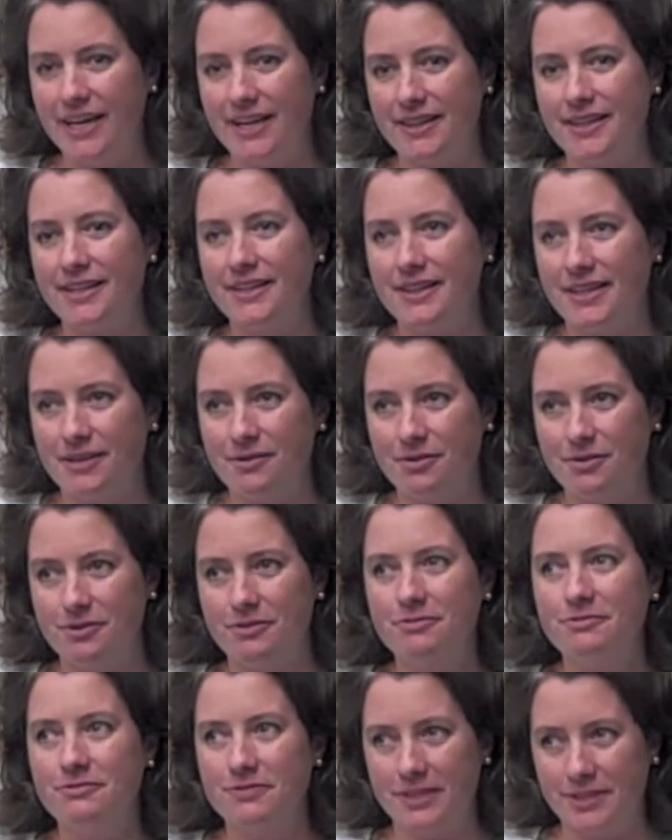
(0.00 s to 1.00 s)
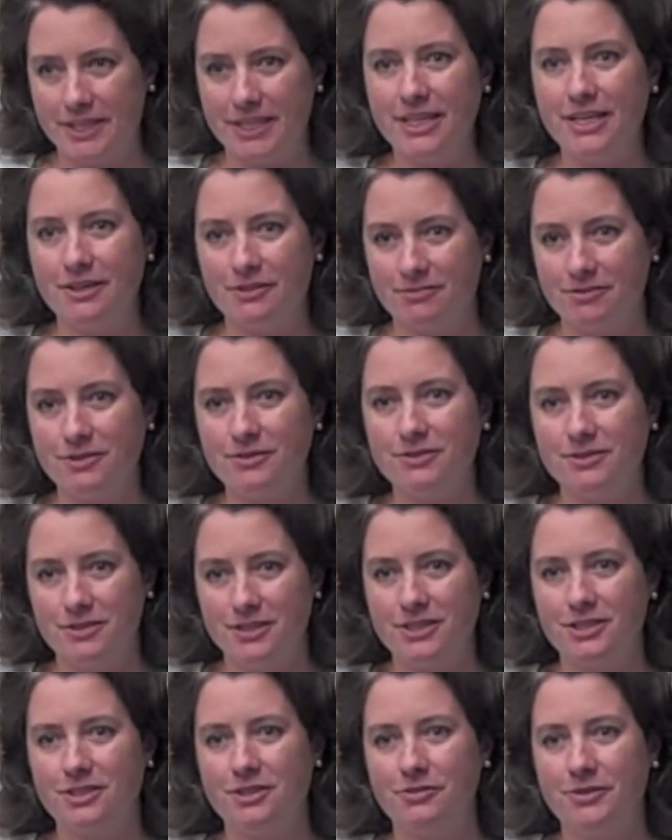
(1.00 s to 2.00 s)
I think they were very careful
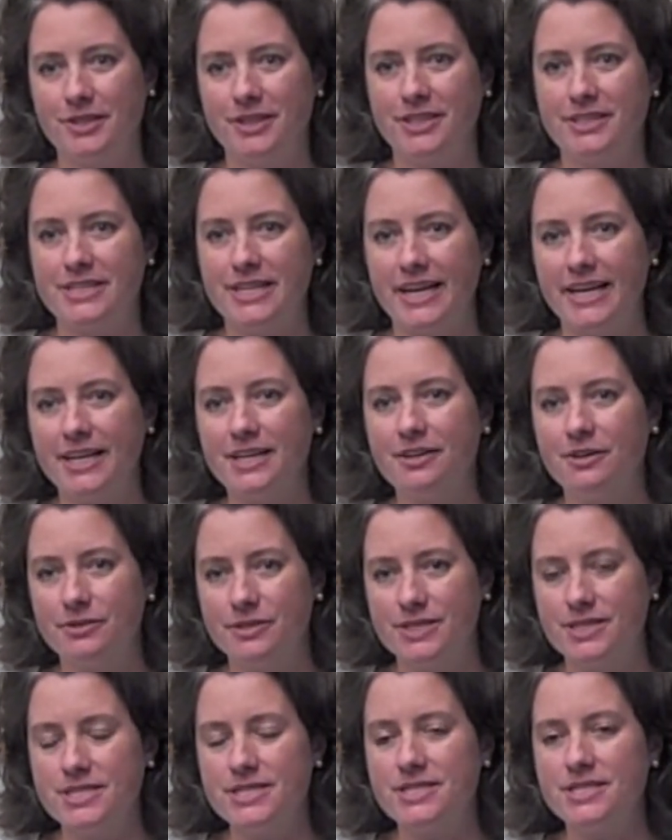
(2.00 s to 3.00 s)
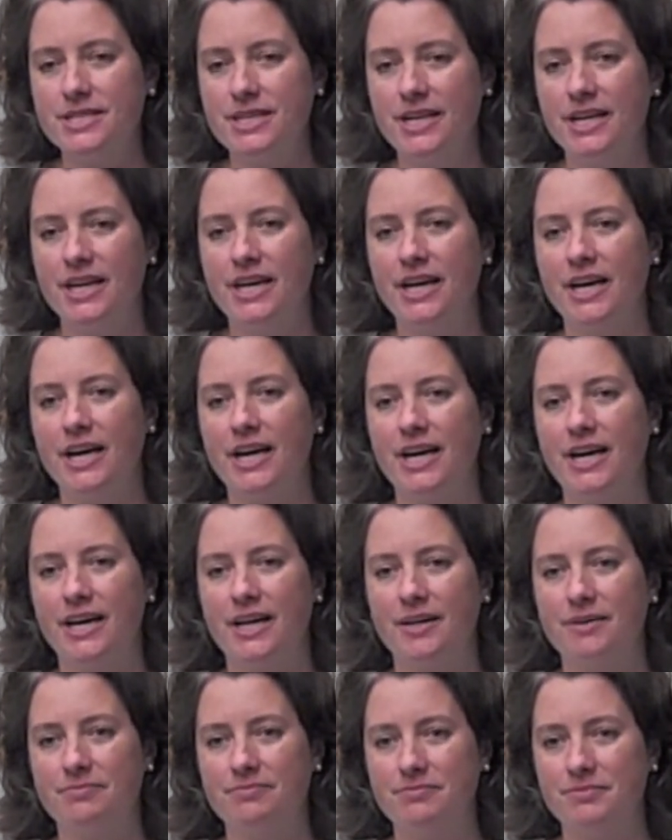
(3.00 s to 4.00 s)
knowing the diagnosis.
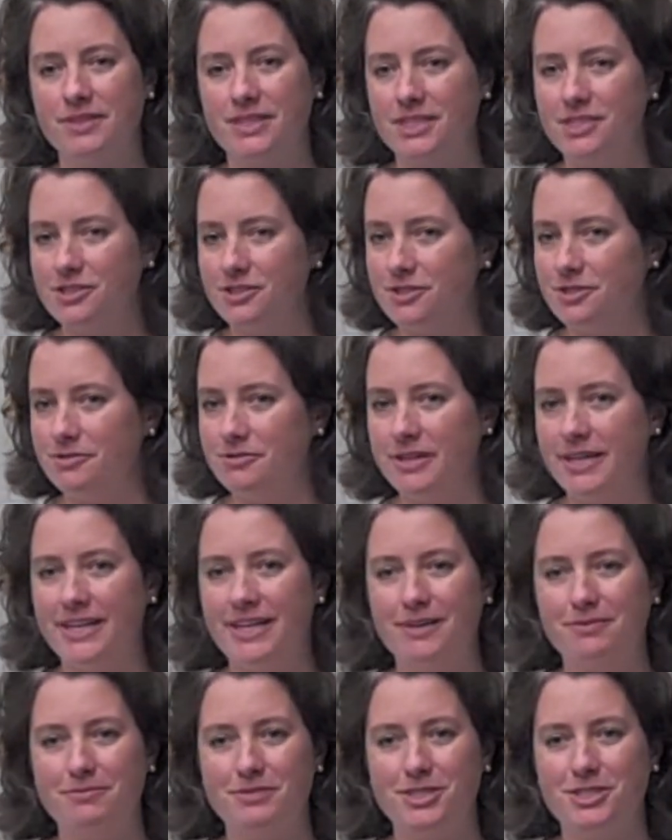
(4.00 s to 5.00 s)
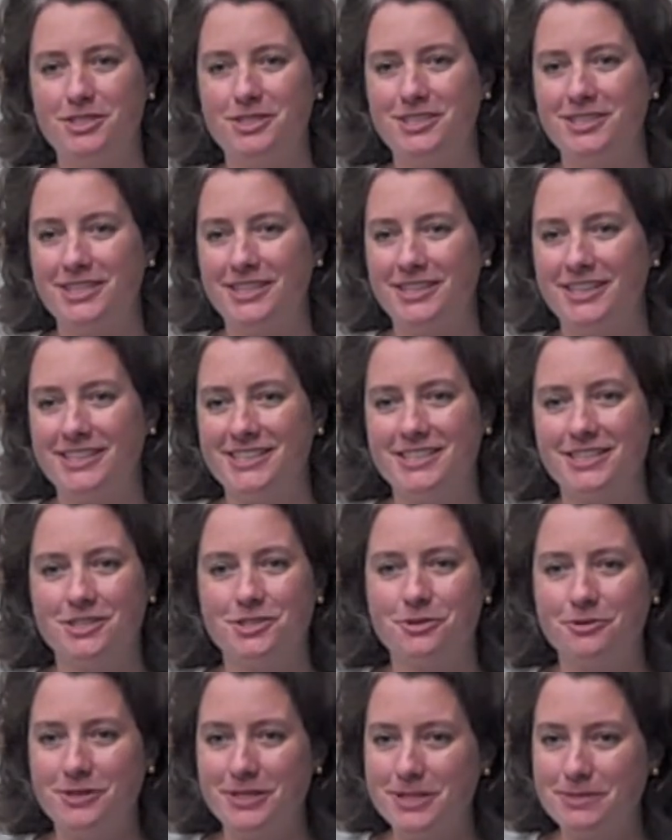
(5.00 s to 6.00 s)
Um, they took her right up and they
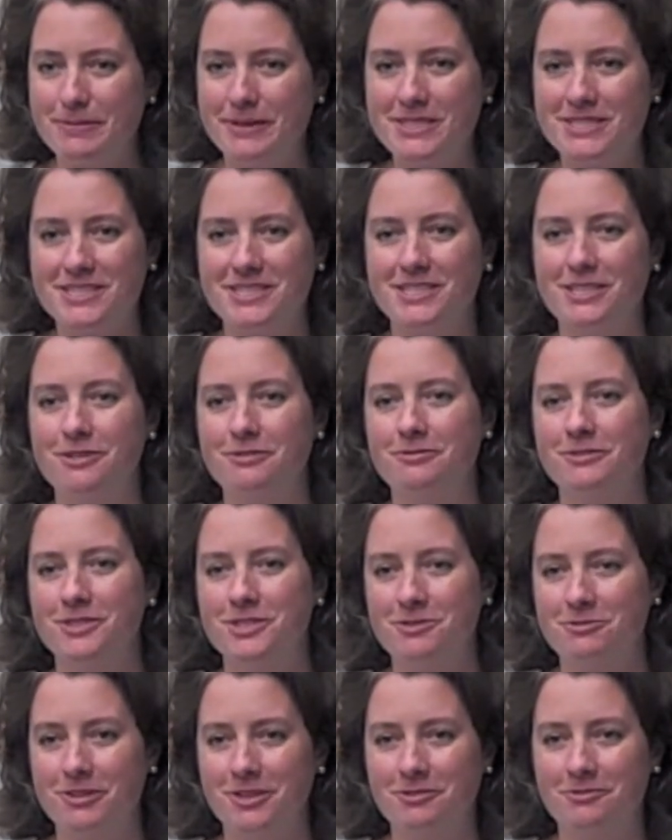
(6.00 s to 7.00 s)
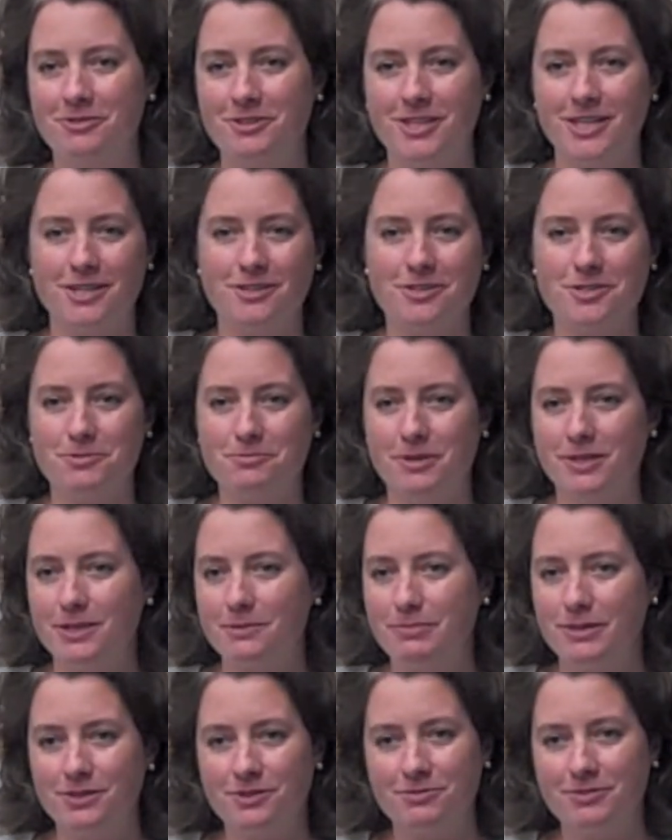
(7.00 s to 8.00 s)
said, don't expect to see her for 24 hours.
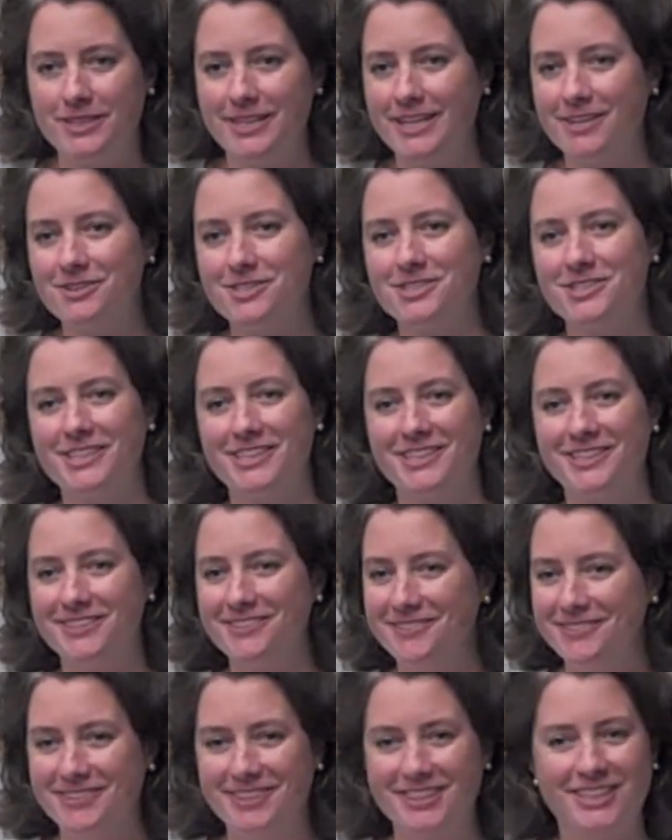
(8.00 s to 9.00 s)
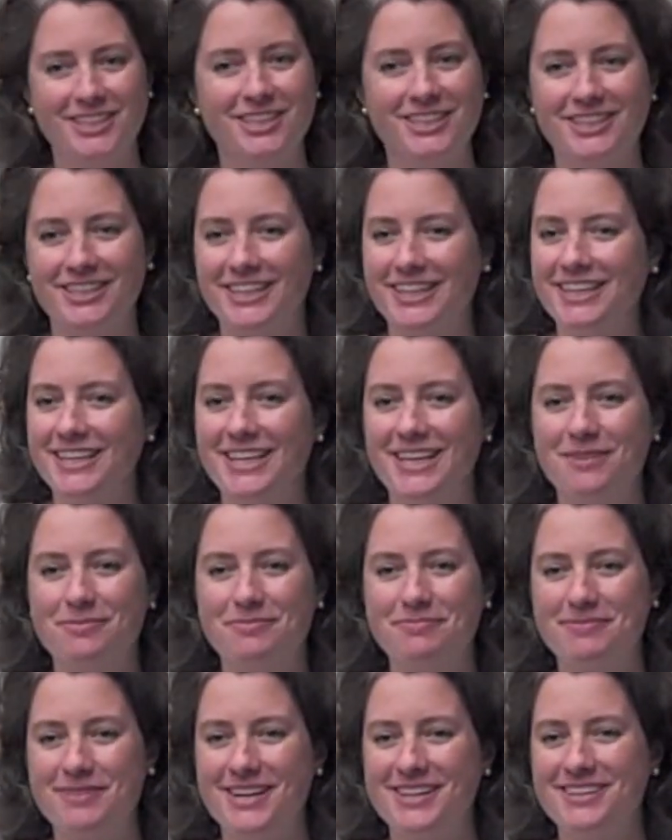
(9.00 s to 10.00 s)
Well, about three hours later, they
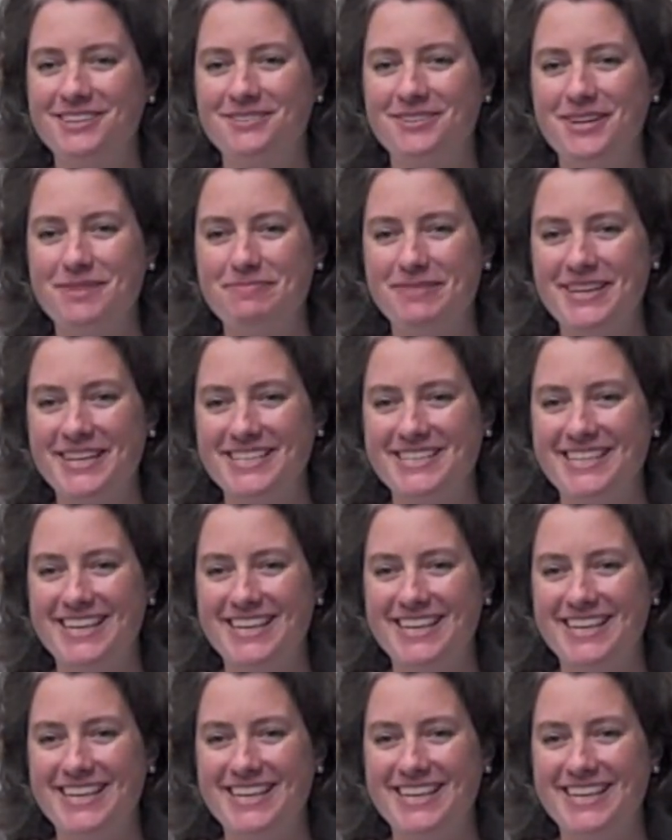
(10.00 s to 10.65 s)
came, brought her right back